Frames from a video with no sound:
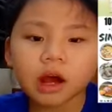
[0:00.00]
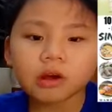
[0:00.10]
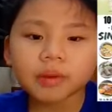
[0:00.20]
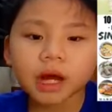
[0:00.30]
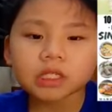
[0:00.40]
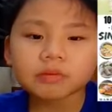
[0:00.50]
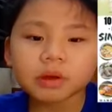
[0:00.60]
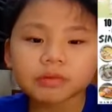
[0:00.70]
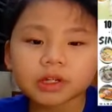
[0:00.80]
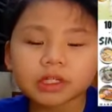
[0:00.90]
our past
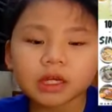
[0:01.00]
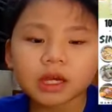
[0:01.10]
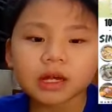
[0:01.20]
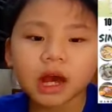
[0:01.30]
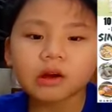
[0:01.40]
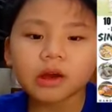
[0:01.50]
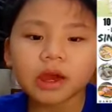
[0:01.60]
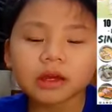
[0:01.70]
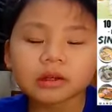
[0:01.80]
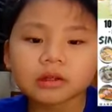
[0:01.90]
memories and how